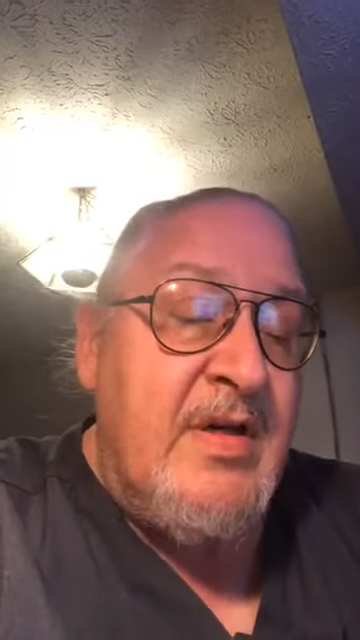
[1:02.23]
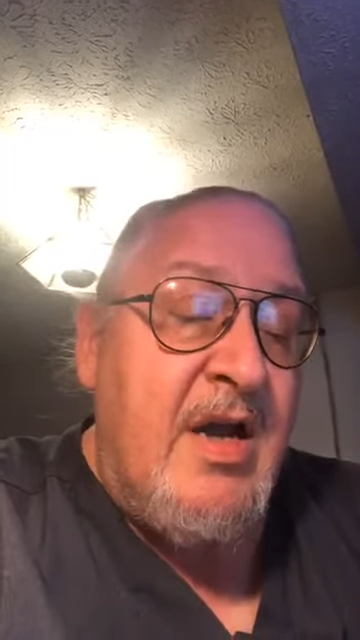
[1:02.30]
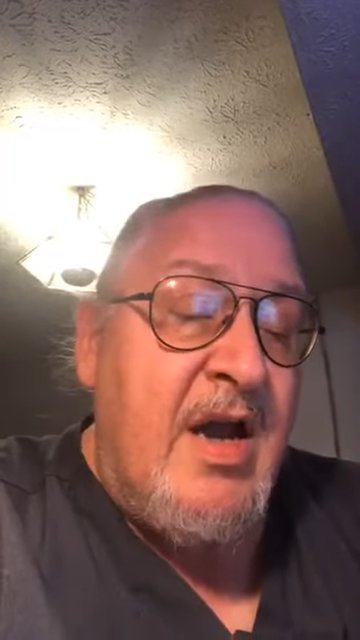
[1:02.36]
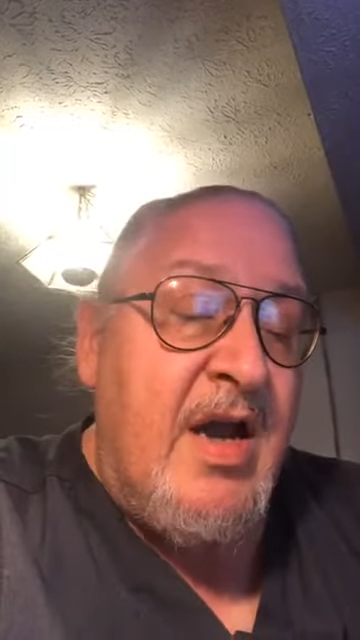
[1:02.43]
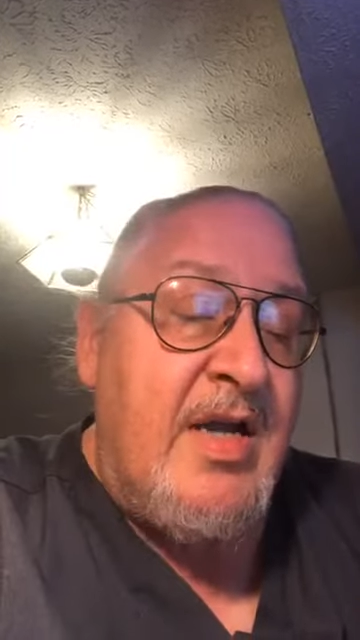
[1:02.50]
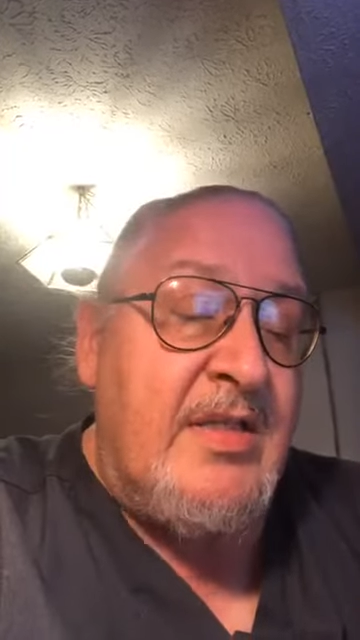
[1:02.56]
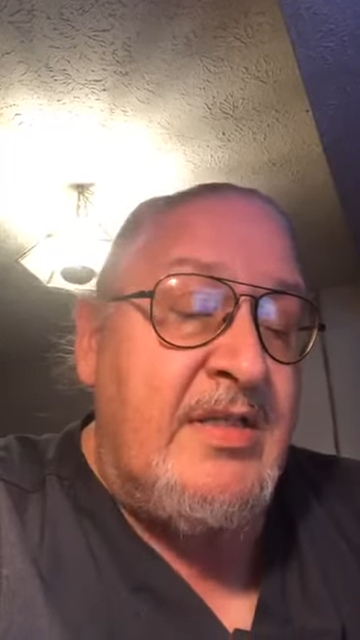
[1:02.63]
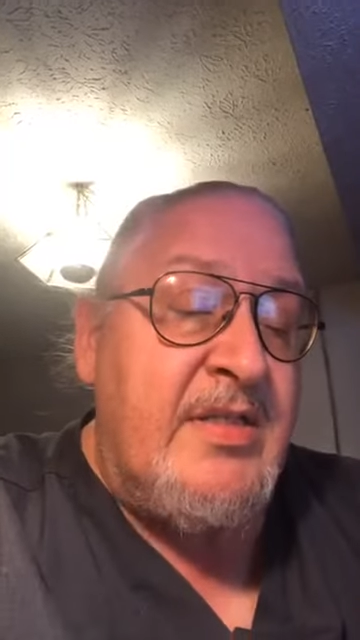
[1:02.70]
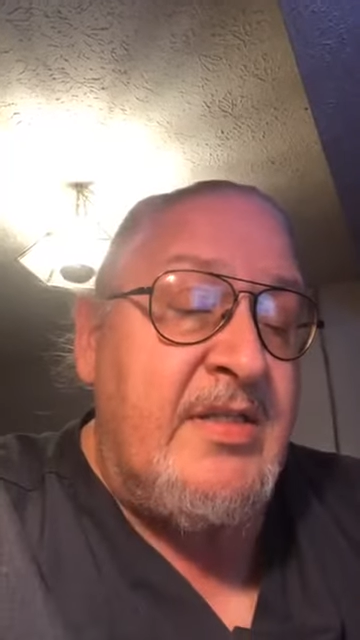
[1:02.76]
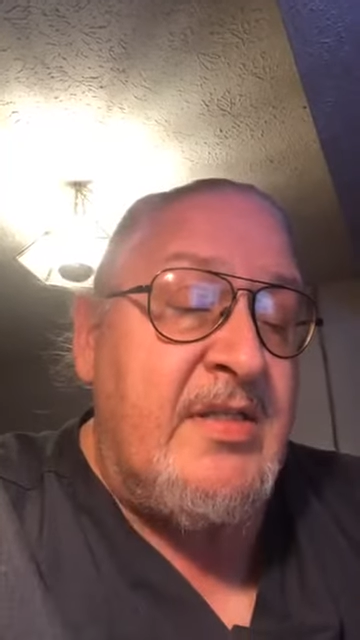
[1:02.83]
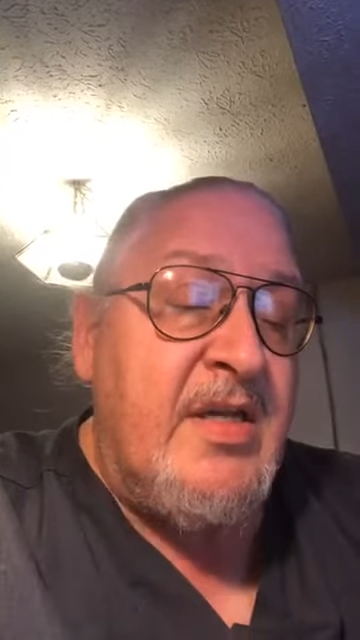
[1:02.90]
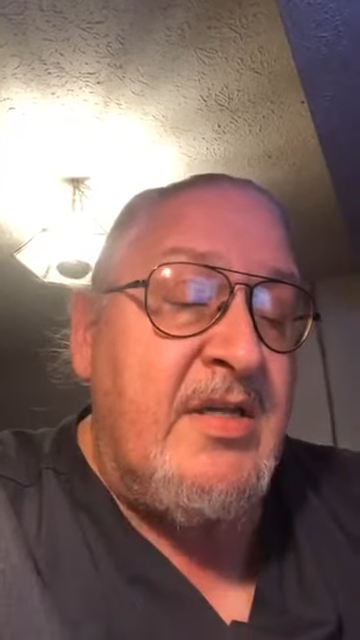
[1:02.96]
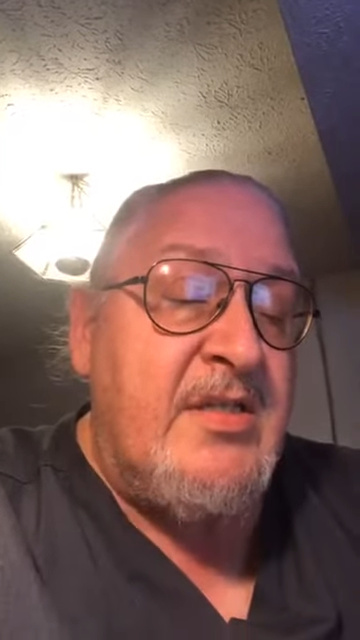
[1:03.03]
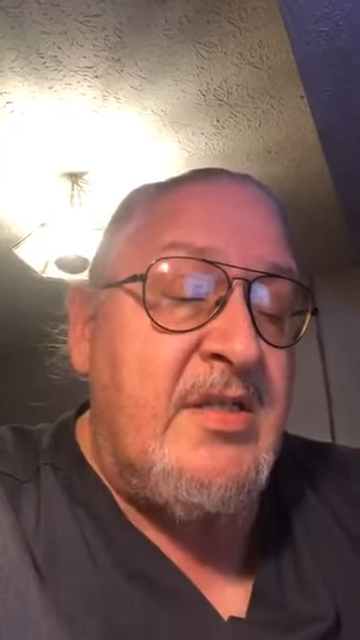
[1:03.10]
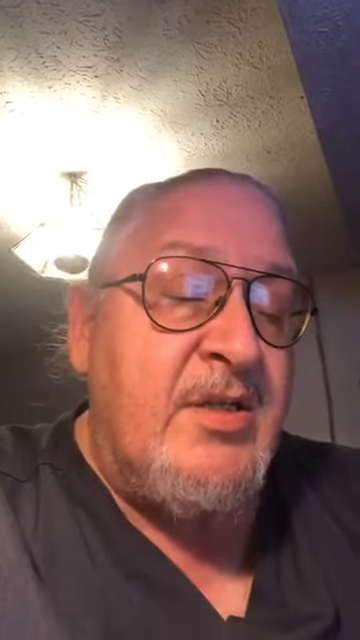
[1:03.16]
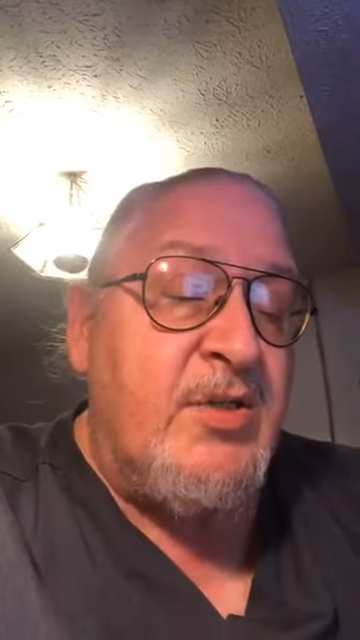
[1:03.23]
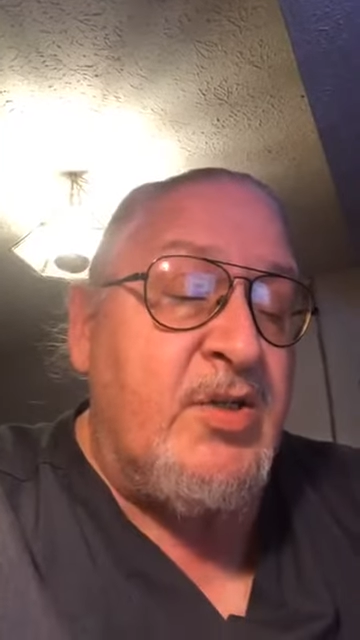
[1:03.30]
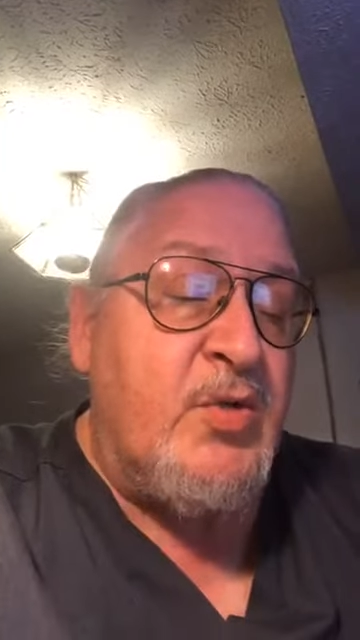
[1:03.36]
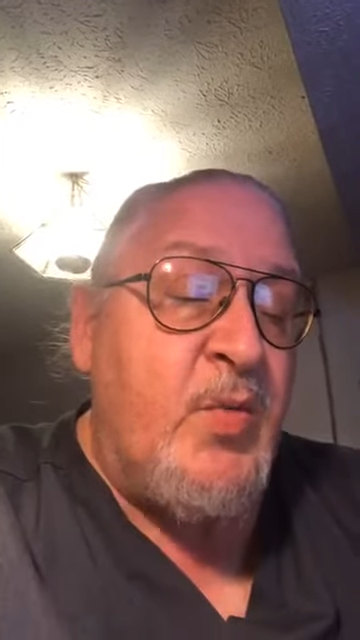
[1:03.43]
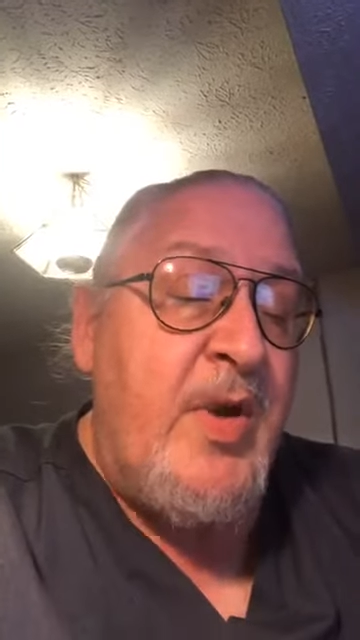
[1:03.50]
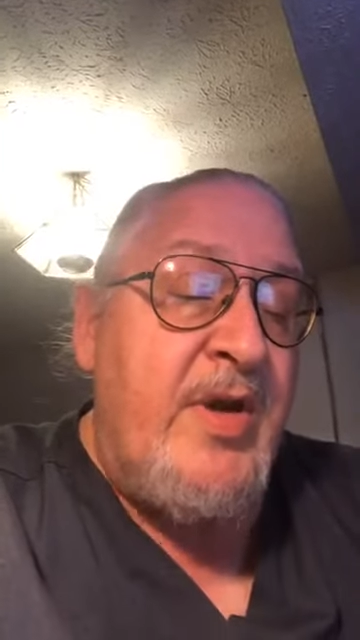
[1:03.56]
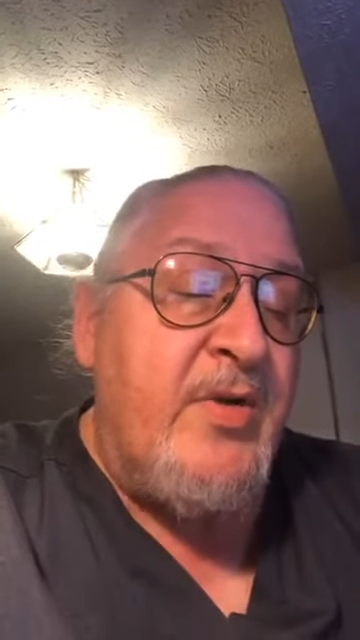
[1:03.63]
gods is
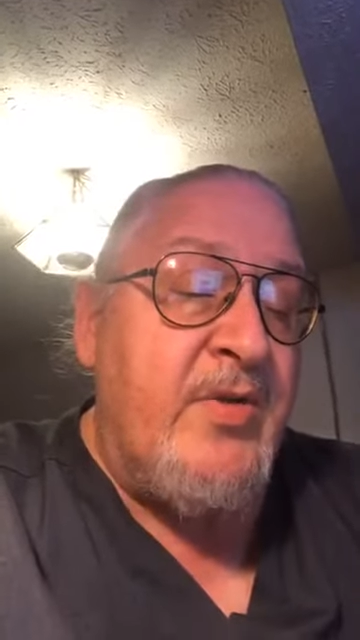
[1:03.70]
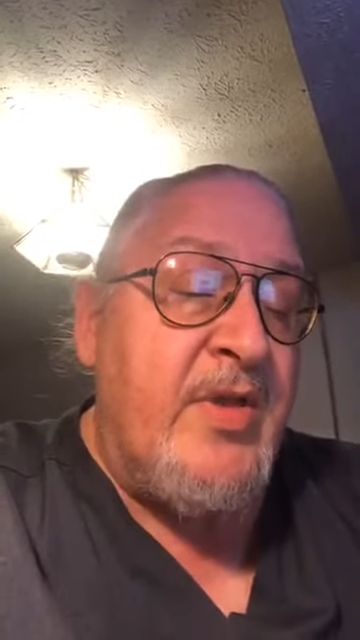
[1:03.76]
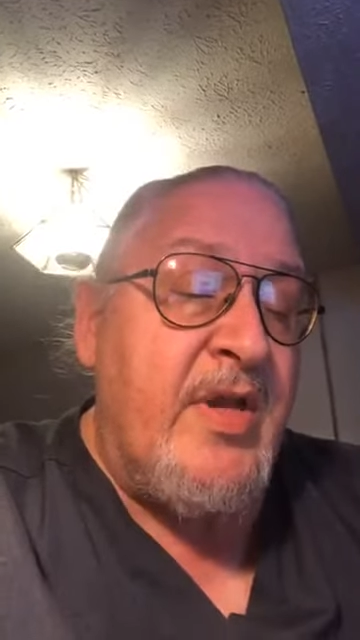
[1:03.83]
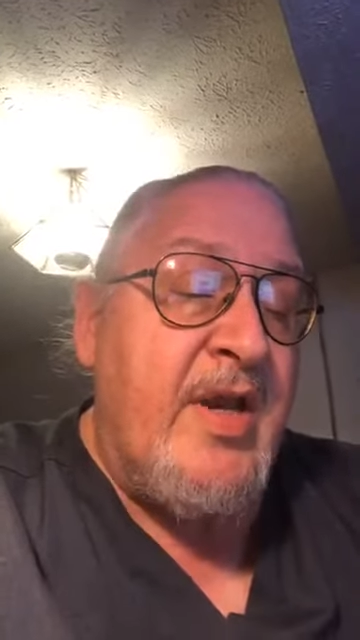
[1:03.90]
still sweeter